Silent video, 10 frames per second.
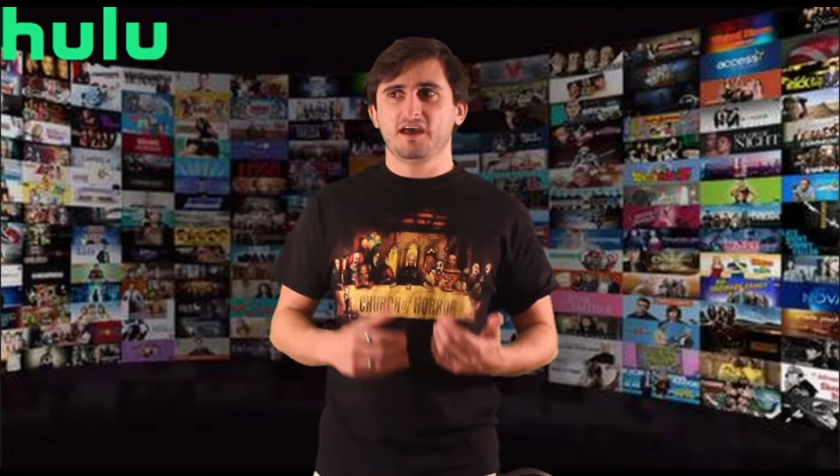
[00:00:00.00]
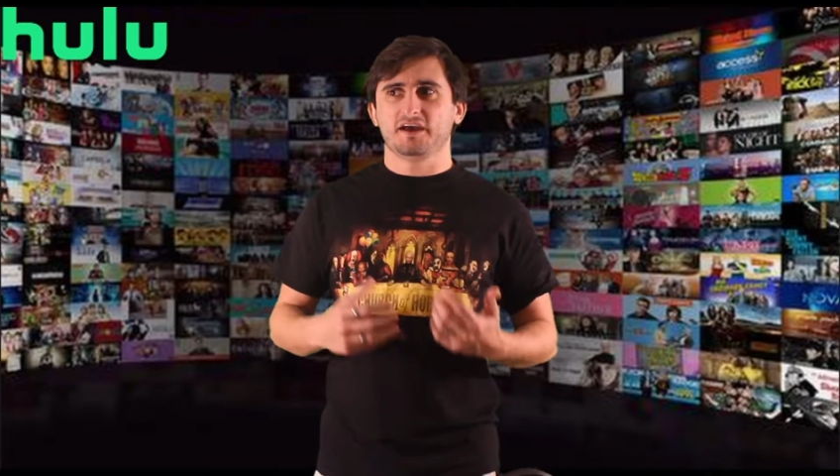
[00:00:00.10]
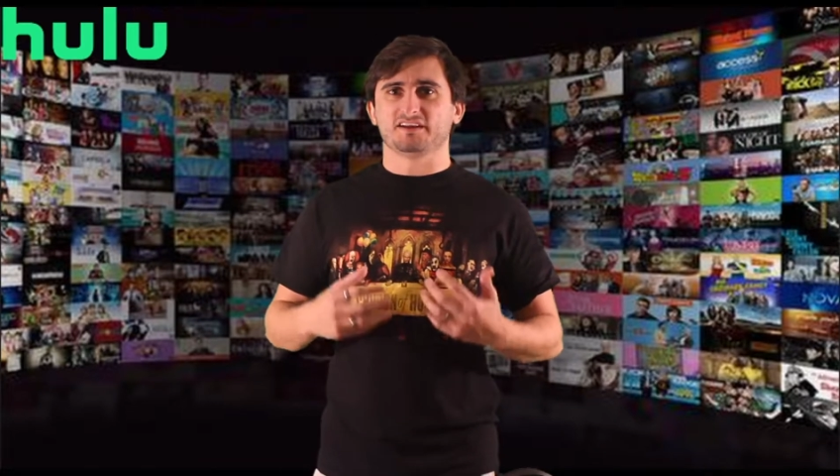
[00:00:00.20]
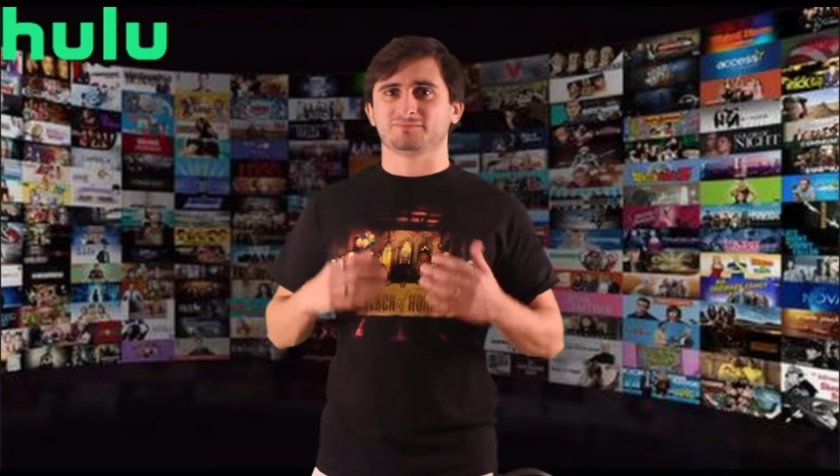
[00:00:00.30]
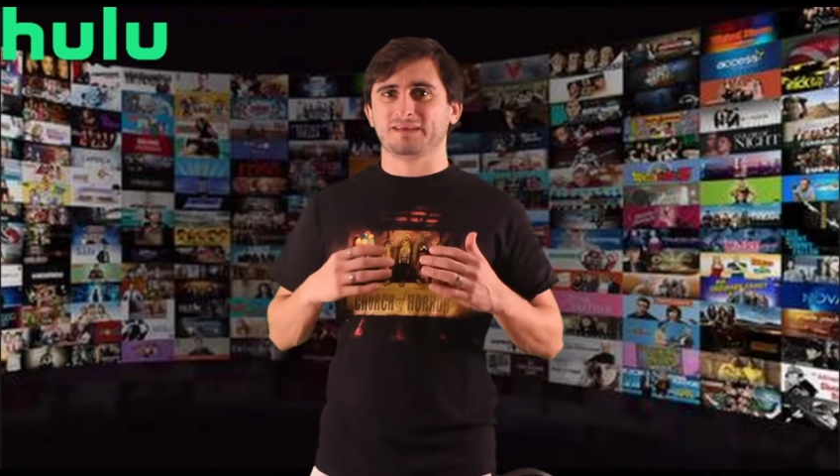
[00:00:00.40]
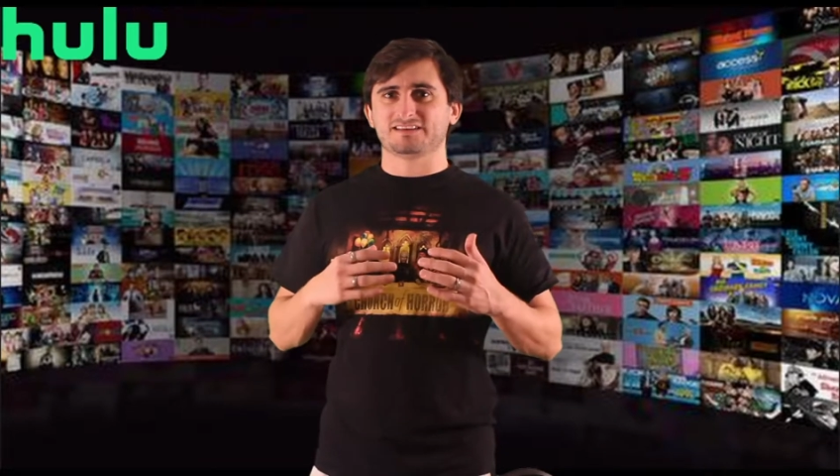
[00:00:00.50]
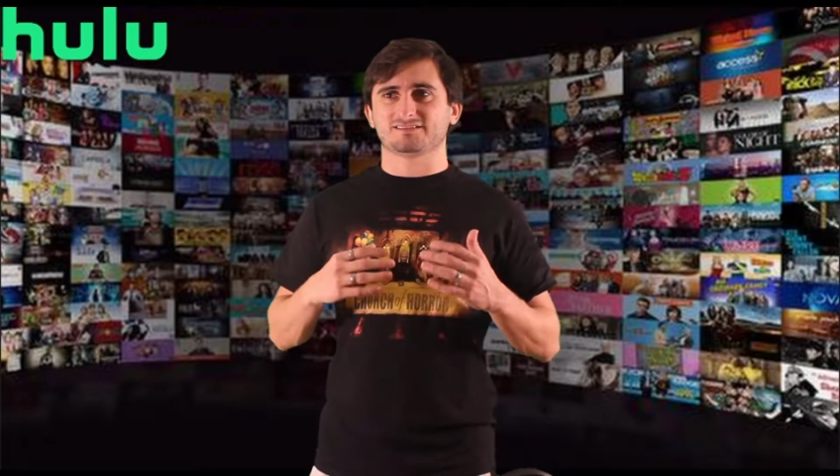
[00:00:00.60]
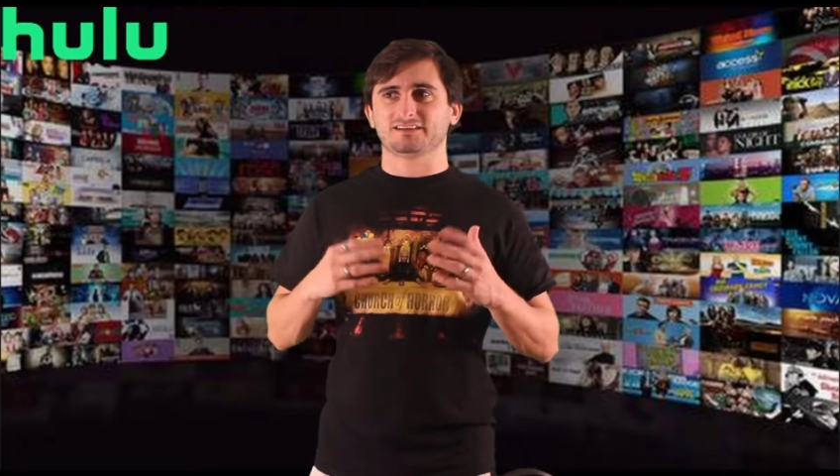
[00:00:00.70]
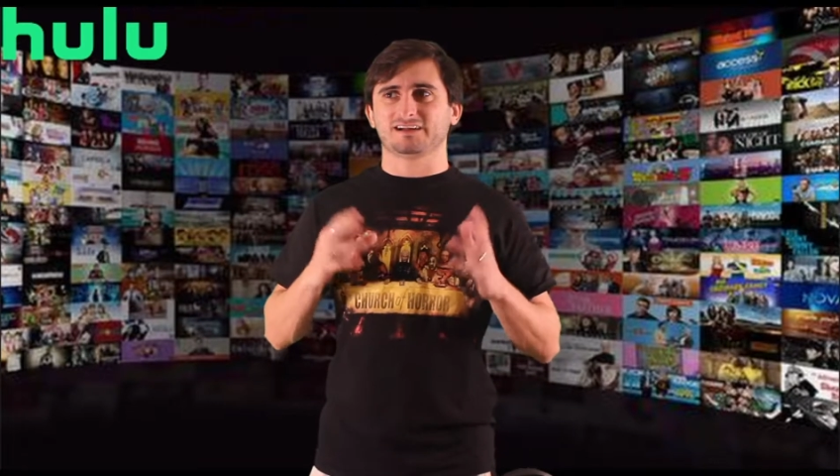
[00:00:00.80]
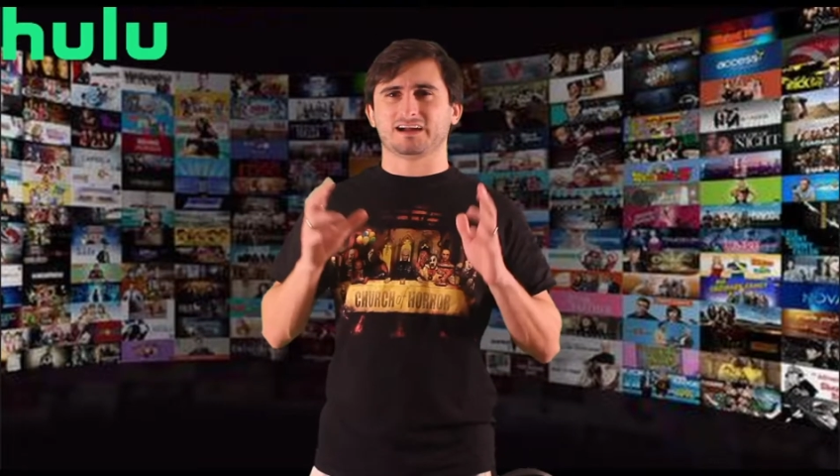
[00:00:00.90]
it's
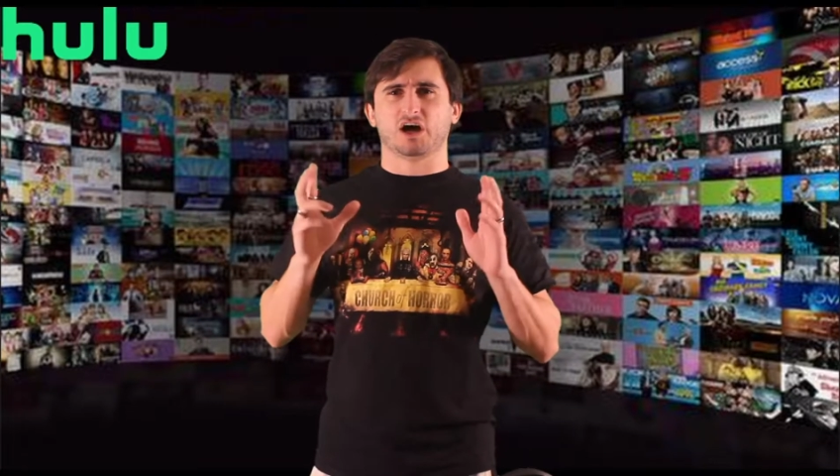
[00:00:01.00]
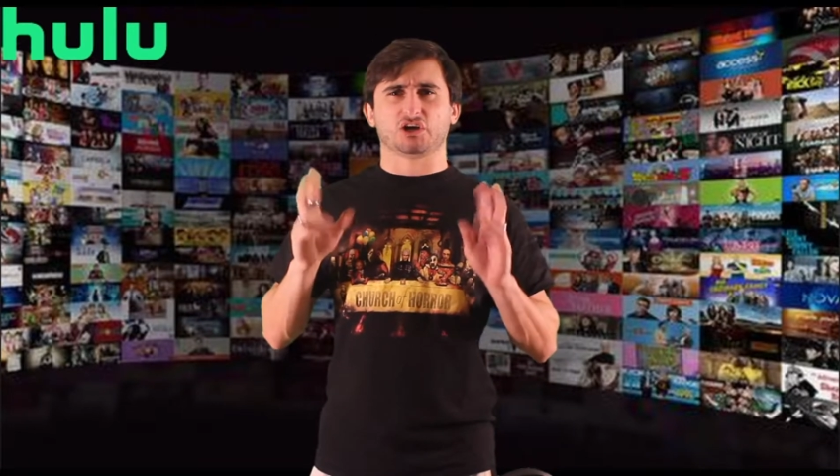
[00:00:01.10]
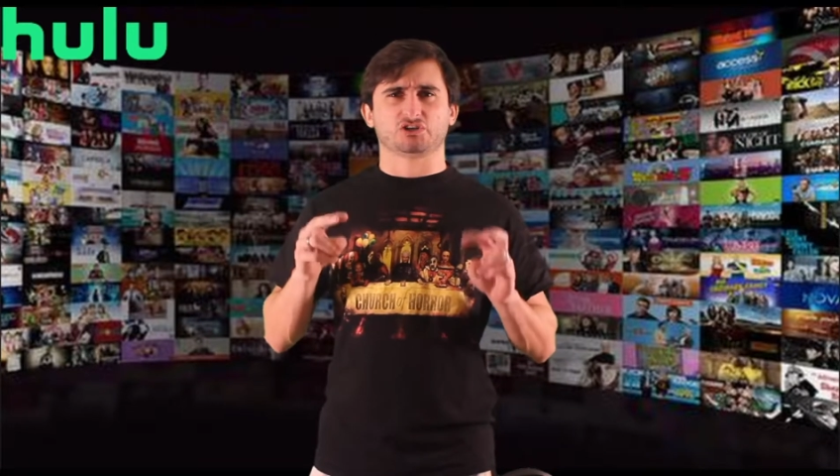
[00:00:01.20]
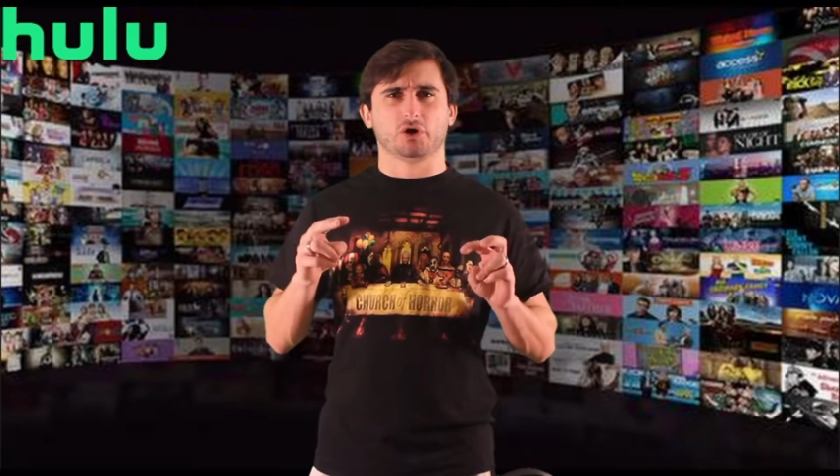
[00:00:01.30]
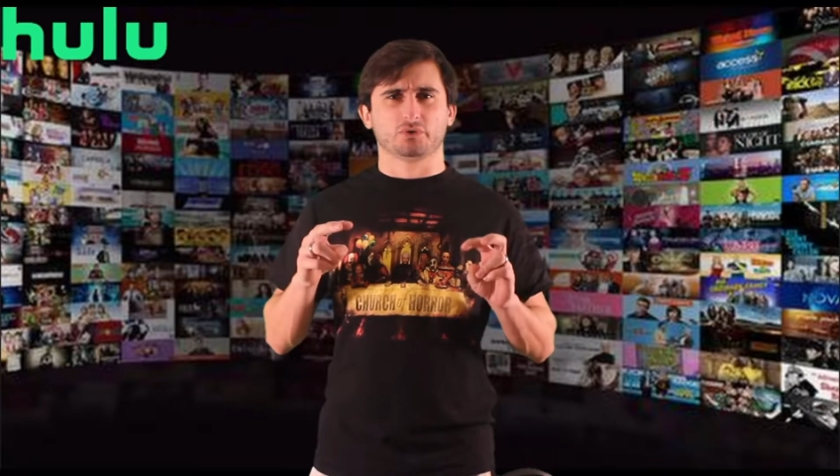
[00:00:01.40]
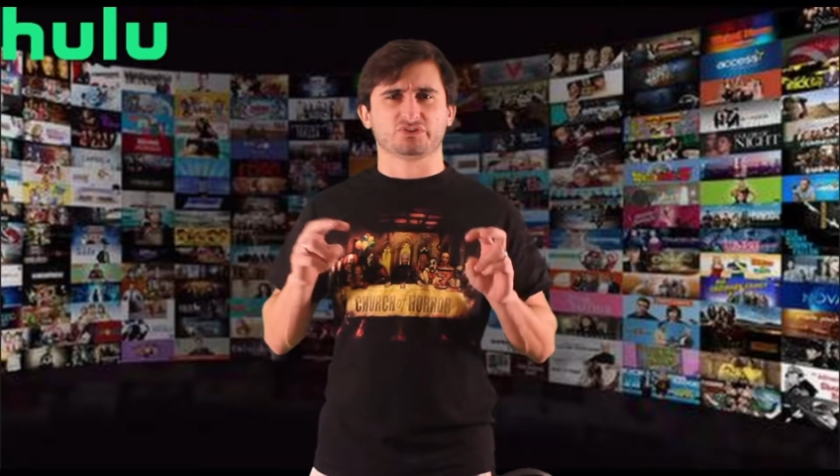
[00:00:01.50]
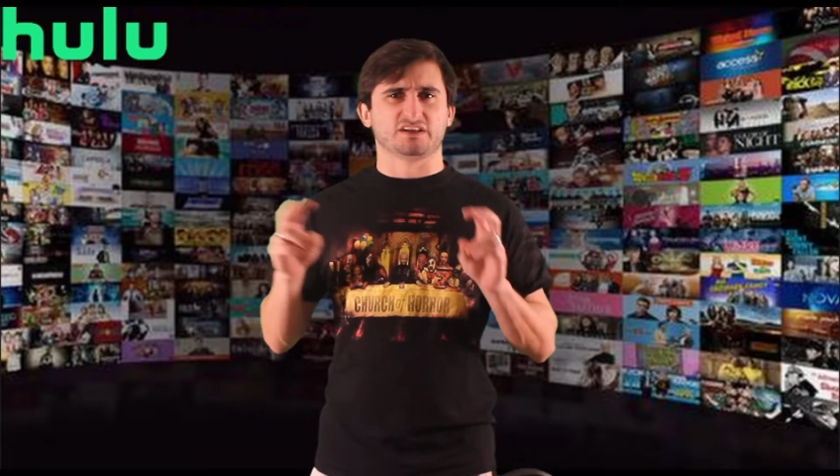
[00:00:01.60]
basically like a ghost